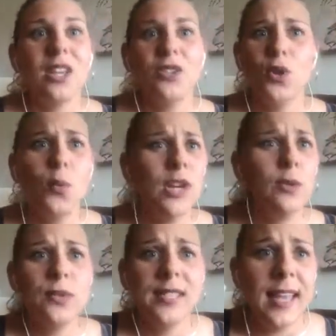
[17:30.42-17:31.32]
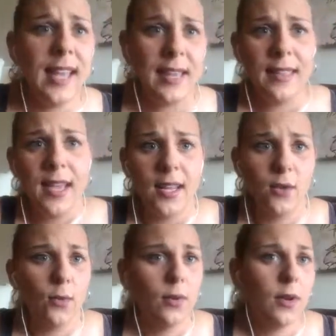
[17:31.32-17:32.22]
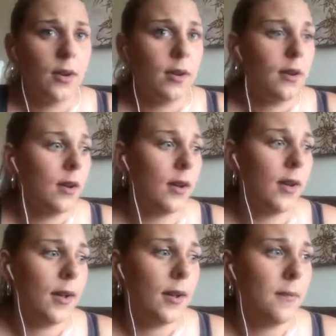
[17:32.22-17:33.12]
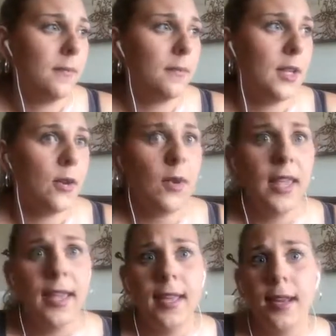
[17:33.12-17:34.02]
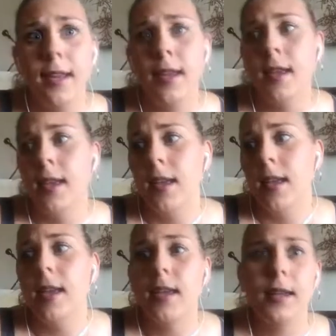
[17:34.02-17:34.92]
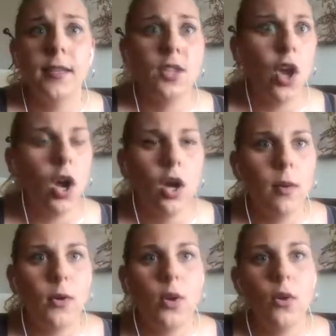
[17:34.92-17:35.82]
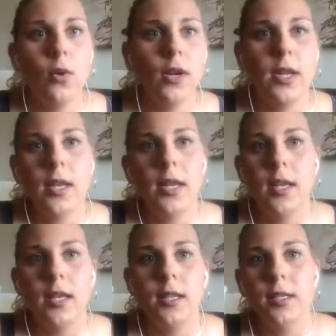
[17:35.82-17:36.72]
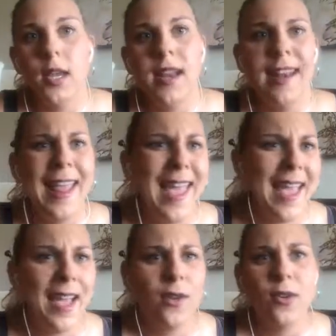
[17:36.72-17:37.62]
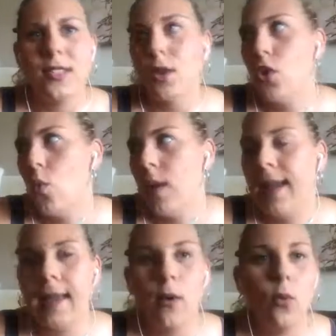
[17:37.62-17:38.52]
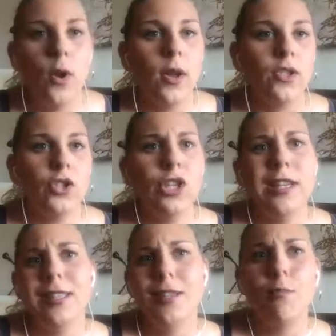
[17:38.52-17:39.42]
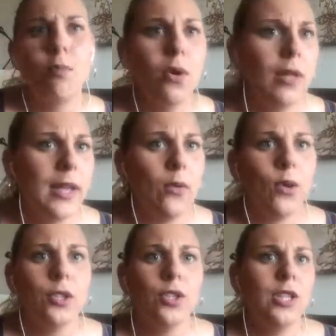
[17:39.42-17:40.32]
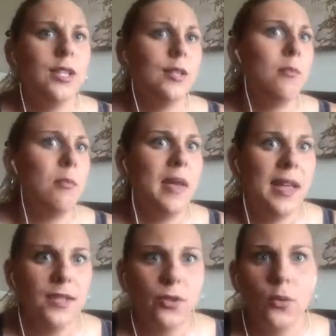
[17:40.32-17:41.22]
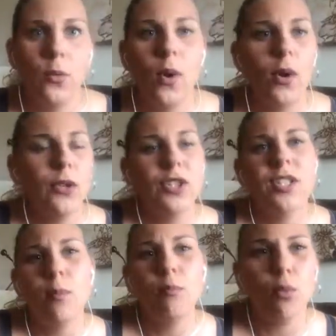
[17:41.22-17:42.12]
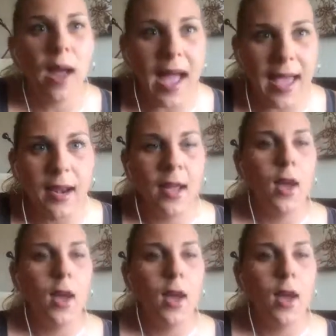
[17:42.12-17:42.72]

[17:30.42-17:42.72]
So when you say that your kid is horrible, or he's a nag, or he's annoying, or she's a bully, or she's a bitch, or she's a brat,